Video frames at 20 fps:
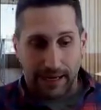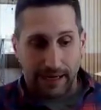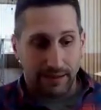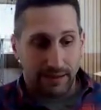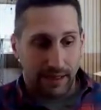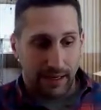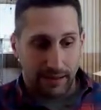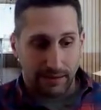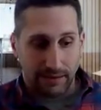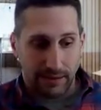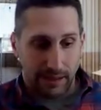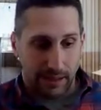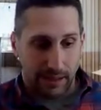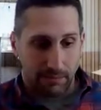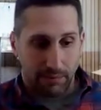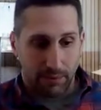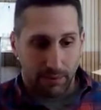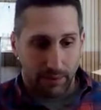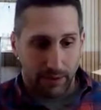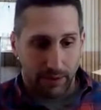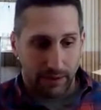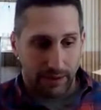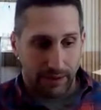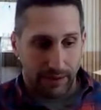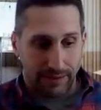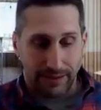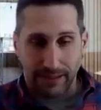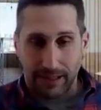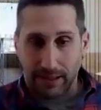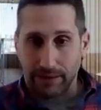an ad tech standpoint,
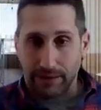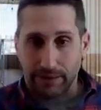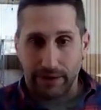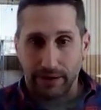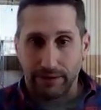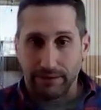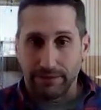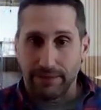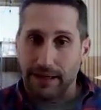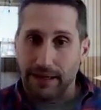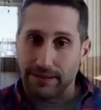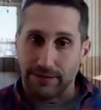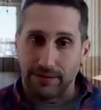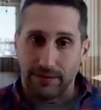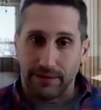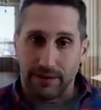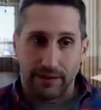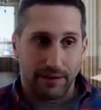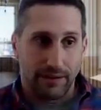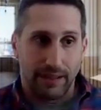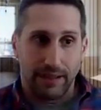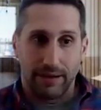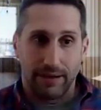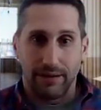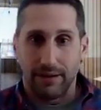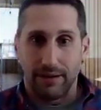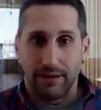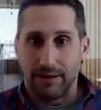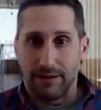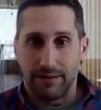accelerating faster than a lot
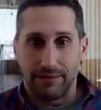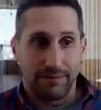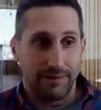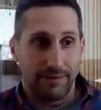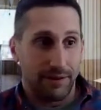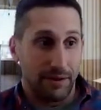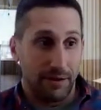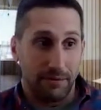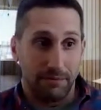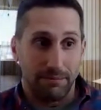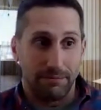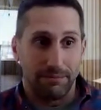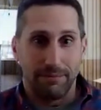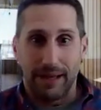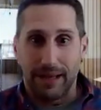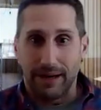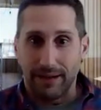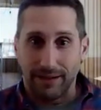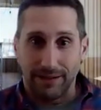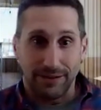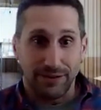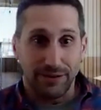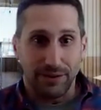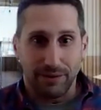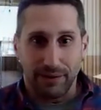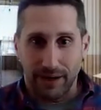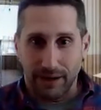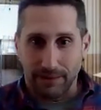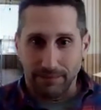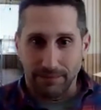of the, Meta,
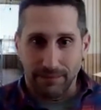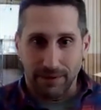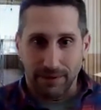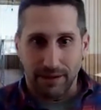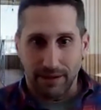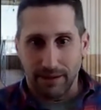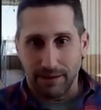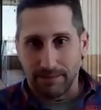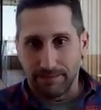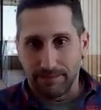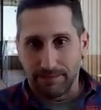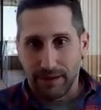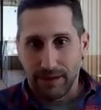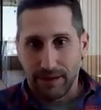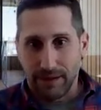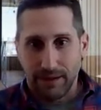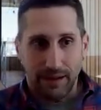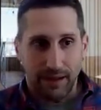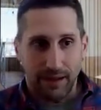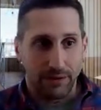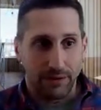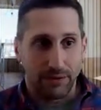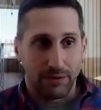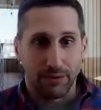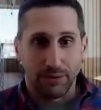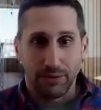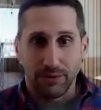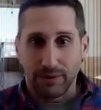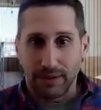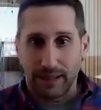Instagram, and
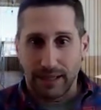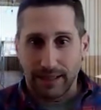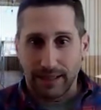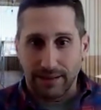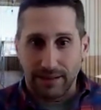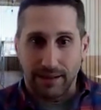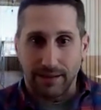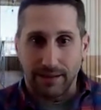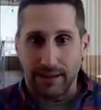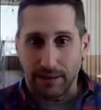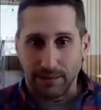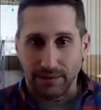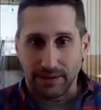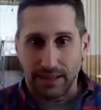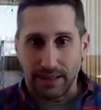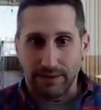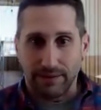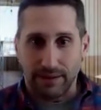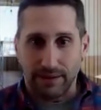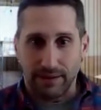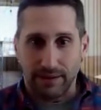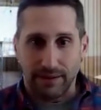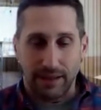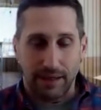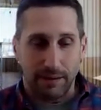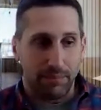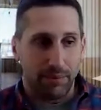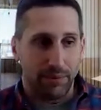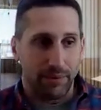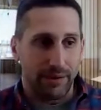Google ad tech that was out there at
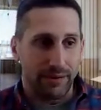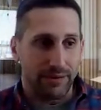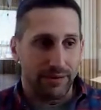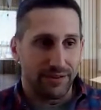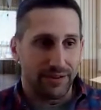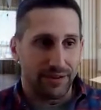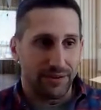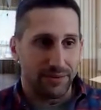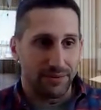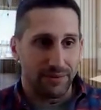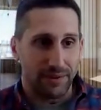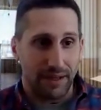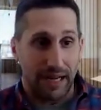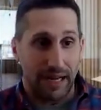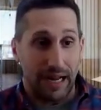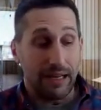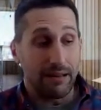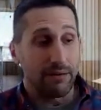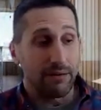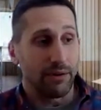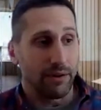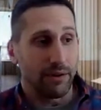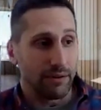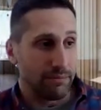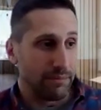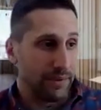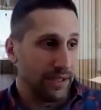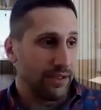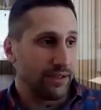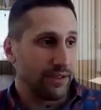that point. So I
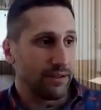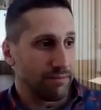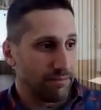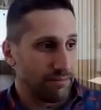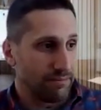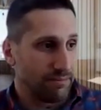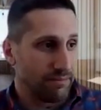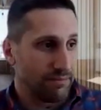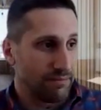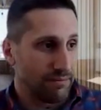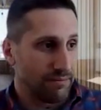learned media